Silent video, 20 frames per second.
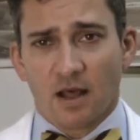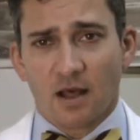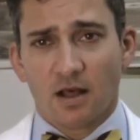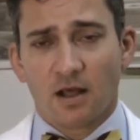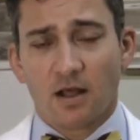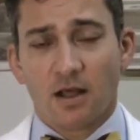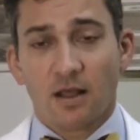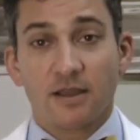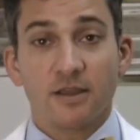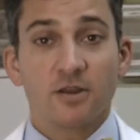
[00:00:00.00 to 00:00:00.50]

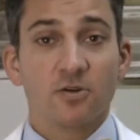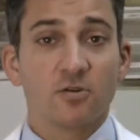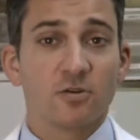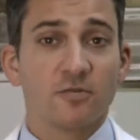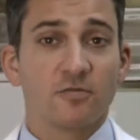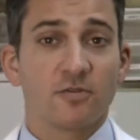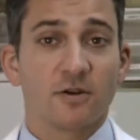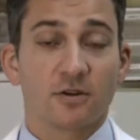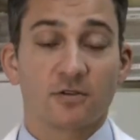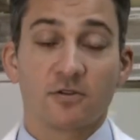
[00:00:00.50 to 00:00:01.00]
Uh, ear
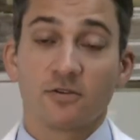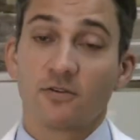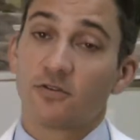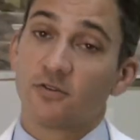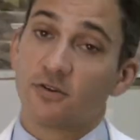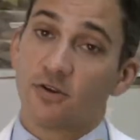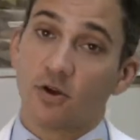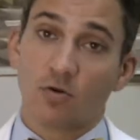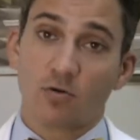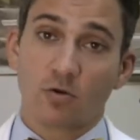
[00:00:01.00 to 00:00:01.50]
infections
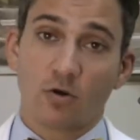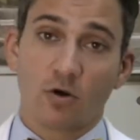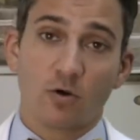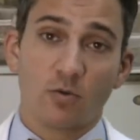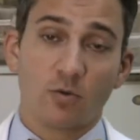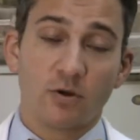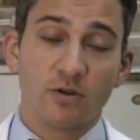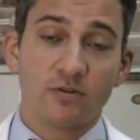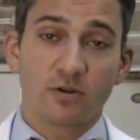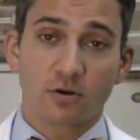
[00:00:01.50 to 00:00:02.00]
don't
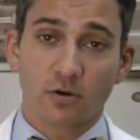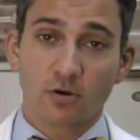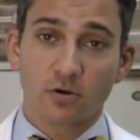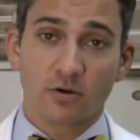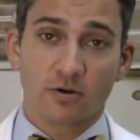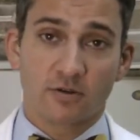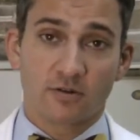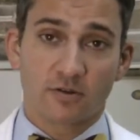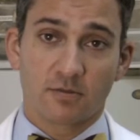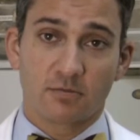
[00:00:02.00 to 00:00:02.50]
always
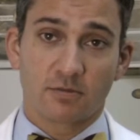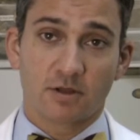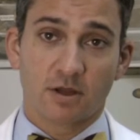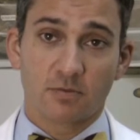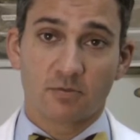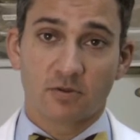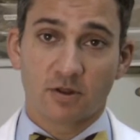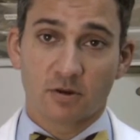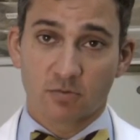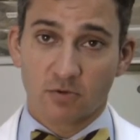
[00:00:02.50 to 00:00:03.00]
hurt.
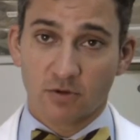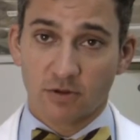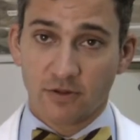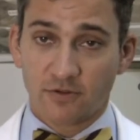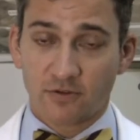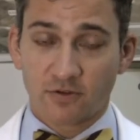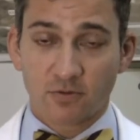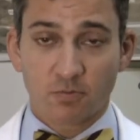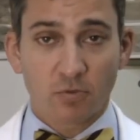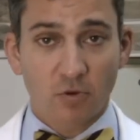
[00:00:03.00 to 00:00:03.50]
Sometimes I'm really
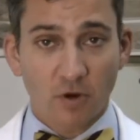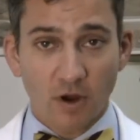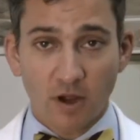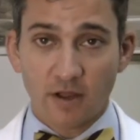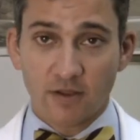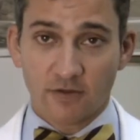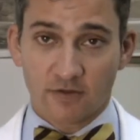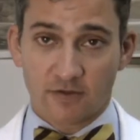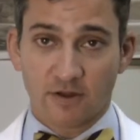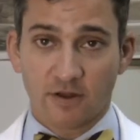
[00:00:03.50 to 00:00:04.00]

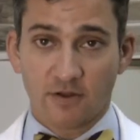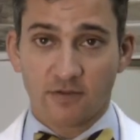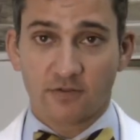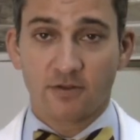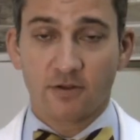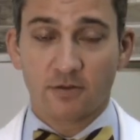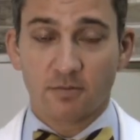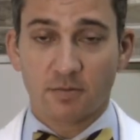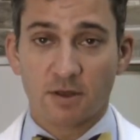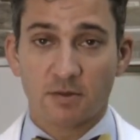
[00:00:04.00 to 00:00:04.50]
surprised. I'll
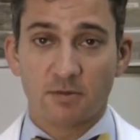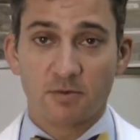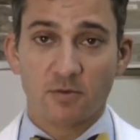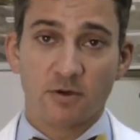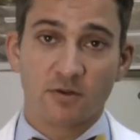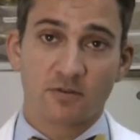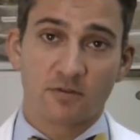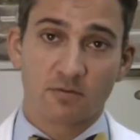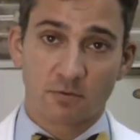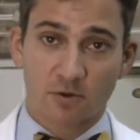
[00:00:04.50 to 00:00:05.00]
see a baby who
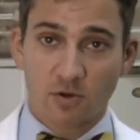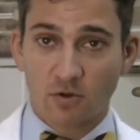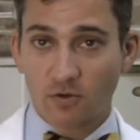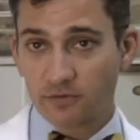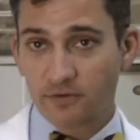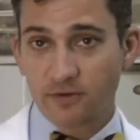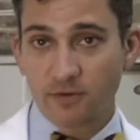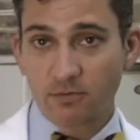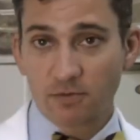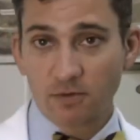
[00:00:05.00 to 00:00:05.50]
has some
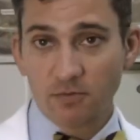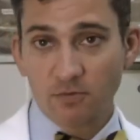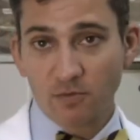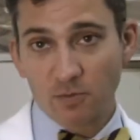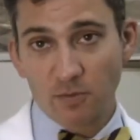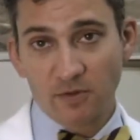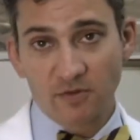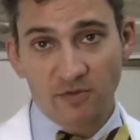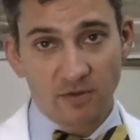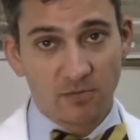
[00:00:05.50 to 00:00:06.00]
cold symptoms
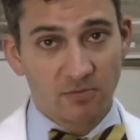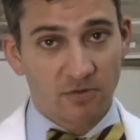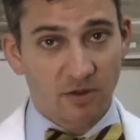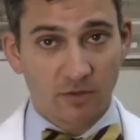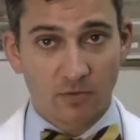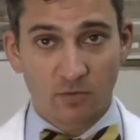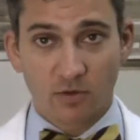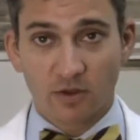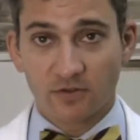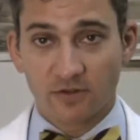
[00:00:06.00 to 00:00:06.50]
but seems
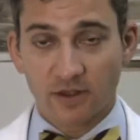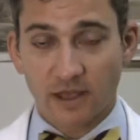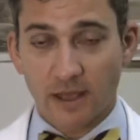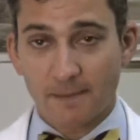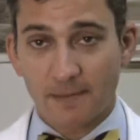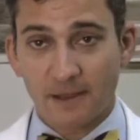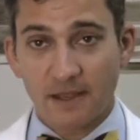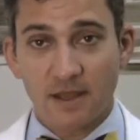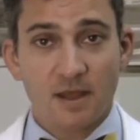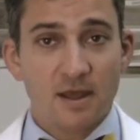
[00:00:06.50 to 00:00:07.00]
otherwise
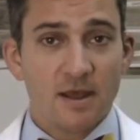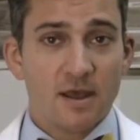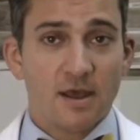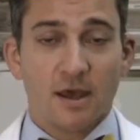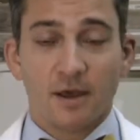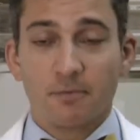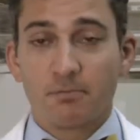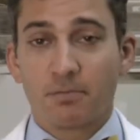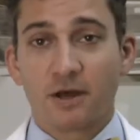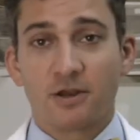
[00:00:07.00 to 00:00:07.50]
happy,
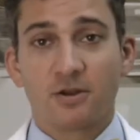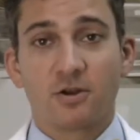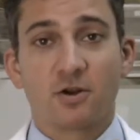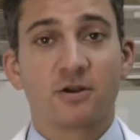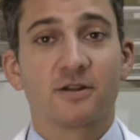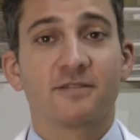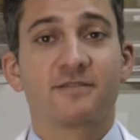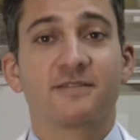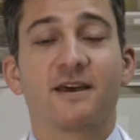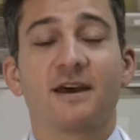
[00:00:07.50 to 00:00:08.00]
and by
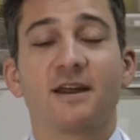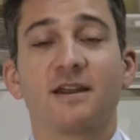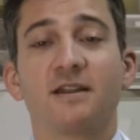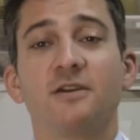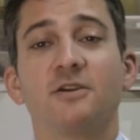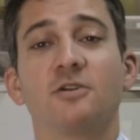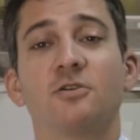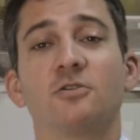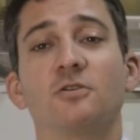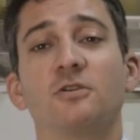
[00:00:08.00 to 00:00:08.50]
darn it, that
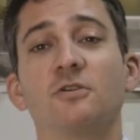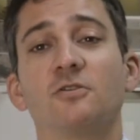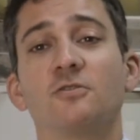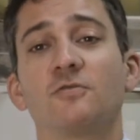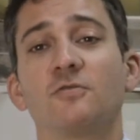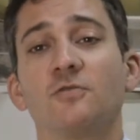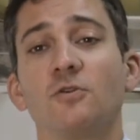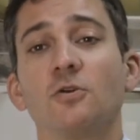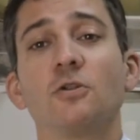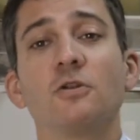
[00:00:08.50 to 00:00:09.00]
ear is
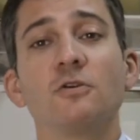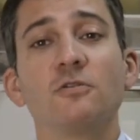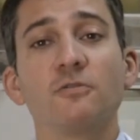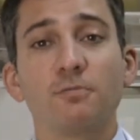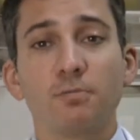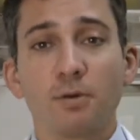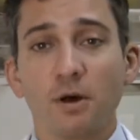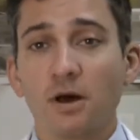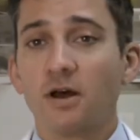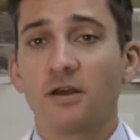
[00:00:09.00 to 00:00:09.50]
full
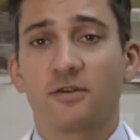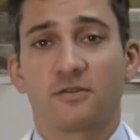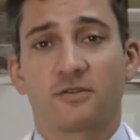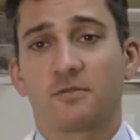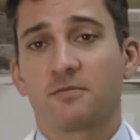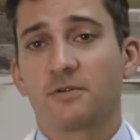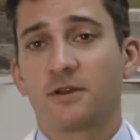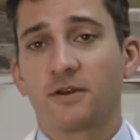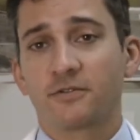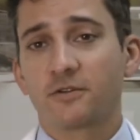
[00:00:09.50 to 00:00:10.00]
of pus
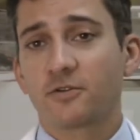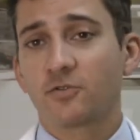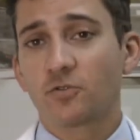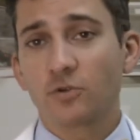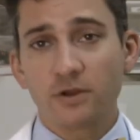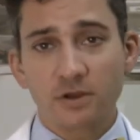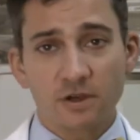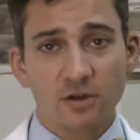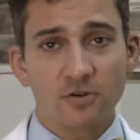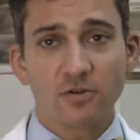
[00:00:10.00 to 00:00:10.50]
and we have to
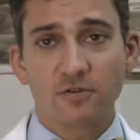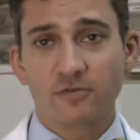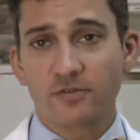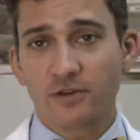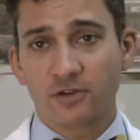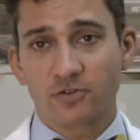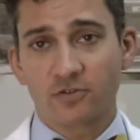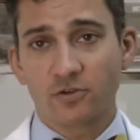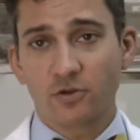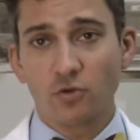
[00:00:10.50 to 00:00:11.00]
treat an ear
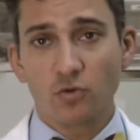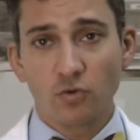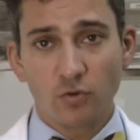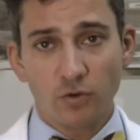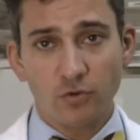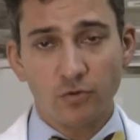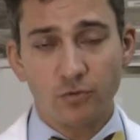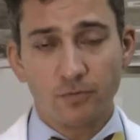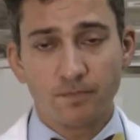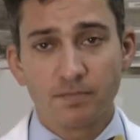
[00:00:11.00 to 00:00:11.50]
infection. Who
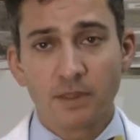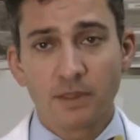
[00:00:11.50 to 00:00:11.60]
knew?